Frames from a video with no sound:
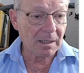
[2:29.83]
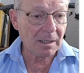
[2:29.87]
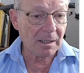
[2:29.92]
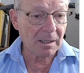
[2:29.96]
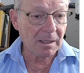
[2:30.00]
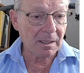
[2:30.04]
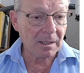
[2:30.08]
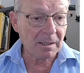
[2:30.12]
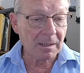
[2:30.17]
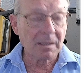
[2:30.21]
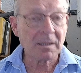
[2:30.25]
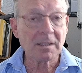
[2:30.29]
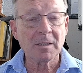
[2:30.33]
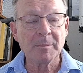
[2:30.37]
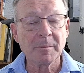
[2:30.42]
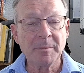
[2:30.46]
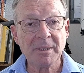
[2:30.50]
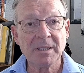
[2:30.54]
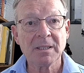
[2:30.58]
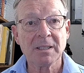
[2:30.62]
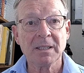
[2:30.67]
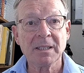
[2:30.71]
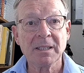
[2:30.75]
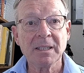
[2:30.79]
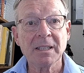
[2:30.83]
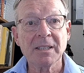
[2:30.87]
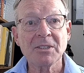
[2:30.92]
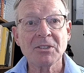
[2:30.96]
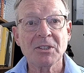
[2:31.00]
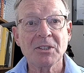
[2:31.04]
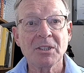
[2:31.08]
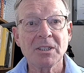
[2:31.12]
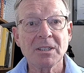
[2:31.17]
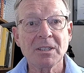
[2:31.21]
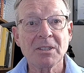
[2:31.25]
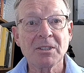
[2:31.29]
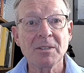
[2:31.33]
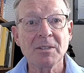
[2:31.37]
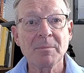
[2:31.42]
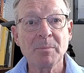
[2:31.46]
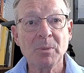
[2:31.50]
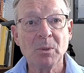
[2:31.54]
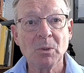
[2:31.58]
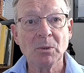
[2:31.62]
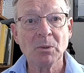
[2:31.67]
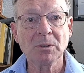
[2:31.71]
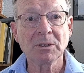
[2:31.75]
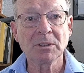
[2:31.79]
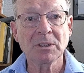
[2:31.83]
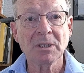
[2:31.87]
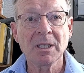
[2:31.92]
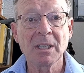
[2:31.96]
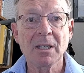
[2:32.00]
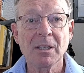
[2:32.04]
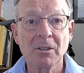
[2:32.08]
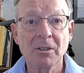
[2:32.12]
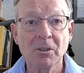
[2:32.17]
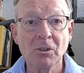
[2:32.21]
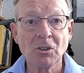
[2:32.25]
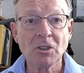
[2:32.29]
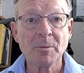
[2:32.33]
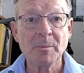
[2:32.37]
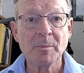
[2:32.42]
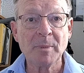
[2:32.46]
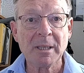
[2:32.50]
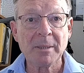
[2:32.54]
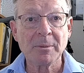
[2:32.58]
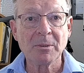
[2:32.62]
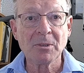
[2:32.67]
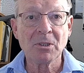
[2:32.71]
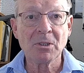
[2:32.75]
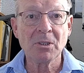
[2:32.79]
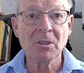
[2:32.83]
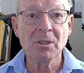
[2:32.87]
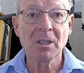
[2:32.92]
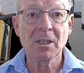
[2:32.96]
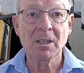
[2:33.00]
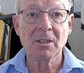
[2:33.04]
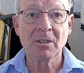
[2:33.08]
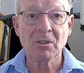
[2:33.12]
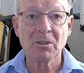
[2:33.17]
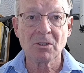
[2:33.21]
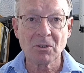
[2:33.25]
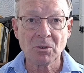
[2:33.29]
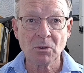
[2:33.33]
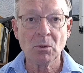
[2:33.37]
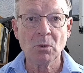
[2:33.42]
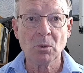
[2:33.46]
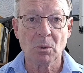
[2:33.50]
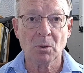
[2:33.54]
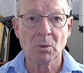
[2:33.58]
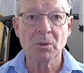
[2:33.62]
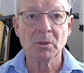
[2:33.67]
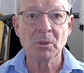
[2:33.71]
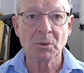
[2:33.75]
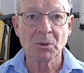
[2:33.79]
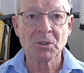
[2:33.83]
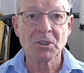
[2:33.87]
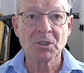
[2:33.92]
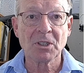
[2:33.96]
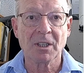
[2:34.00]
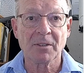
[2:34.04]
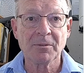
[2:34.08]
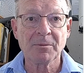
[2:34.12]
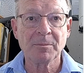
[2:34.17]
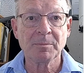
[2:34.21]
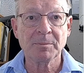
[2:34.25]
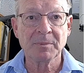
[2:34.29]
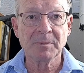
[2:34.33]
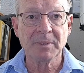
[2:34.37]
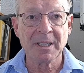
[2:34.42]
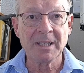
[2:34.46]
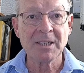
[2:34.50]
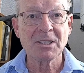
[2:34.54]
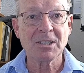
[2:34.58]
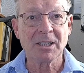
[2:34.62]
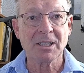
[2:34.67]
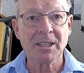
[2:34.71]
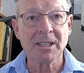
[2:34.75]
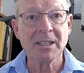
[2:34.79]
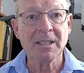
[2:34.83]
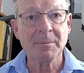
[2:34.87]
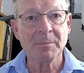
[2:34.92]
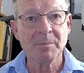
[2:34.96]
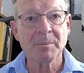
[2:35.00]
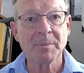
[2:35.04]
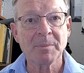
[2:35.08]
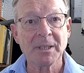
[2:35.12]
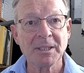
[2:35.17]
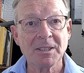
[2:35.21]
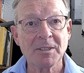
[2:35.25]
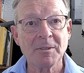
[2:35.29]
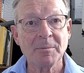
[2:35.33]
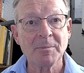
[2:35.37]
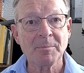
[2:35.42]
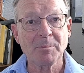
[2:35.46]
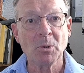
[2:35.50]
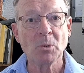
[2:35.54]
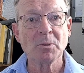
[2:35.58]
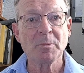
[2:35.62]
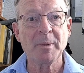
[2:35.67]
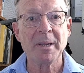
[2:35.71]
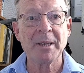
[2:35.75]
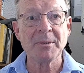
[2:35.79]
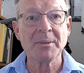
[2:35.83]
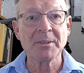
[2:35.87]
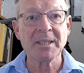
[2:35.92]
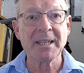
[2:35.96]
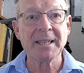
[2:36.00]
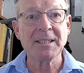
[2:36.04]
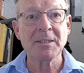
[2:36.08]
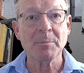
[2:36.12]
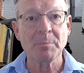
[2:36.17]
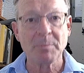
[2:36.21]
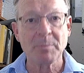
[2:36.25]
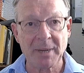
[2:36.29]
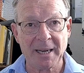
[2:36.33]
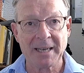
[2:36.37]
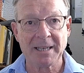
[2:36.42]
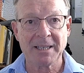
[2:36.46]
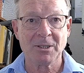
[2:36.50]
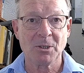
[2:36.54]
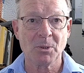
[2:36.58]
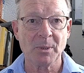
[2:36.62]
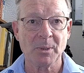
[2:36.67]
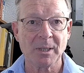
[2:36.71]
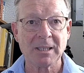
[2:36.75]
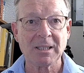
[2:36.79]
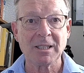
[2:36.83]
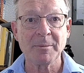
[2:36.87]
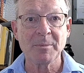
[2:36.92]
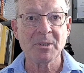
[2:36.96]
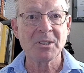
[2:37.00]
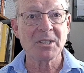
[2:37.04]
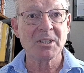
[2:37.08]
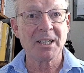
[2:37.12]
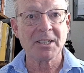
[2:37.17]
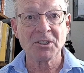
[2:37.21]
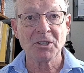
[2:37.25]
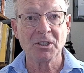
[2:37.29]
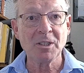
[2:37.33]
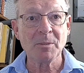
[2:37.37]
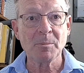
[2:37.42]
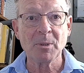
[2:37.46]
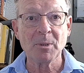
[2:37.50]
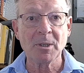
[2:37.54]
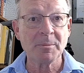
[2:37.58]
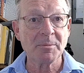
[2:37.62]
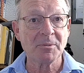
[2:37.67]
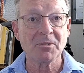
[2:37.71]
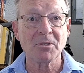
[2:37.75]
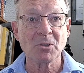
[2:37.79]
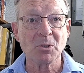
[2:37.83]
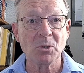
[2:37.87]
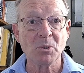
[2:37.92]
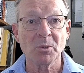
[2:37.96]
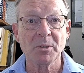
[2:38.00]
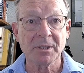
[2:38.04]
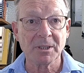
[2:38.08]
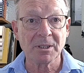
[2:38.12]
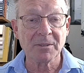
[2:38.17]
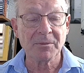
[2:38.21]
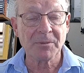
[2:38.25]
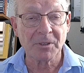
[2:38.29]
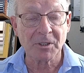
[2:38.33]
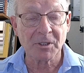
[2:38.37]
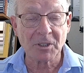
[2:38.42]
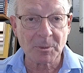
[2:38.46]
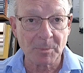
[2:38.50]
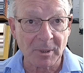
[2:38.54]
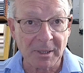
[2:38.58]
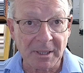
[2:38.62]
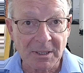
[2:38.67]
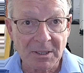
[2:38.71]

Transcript: The big thing is that it's important not to be able to store your stuff easily, but it's important to be able to get it back quickly, because that's the only purpose of storing it in the first place.